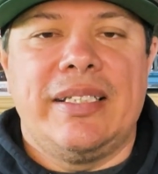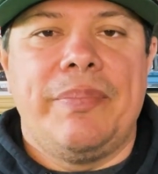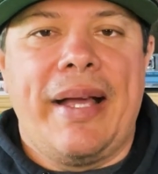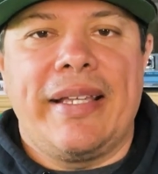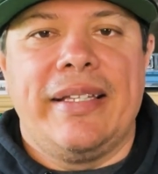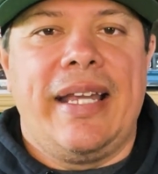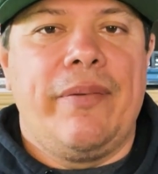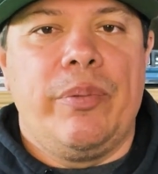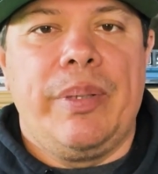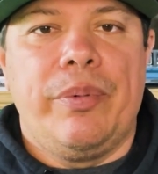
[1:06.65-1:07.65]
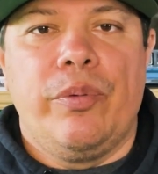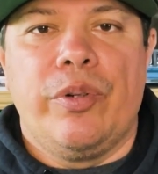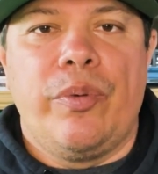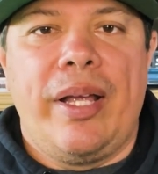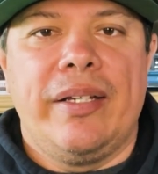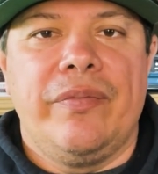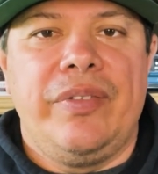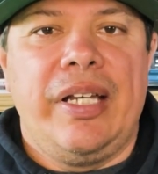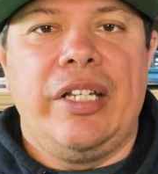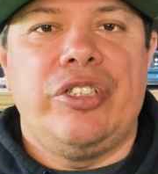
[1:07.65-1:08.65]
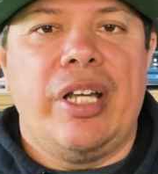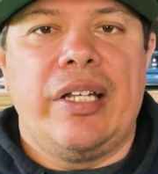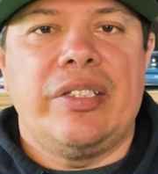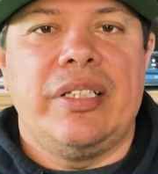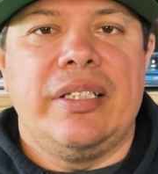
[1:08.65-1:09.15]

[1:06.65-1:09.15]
This is back in the day when people would rent VHS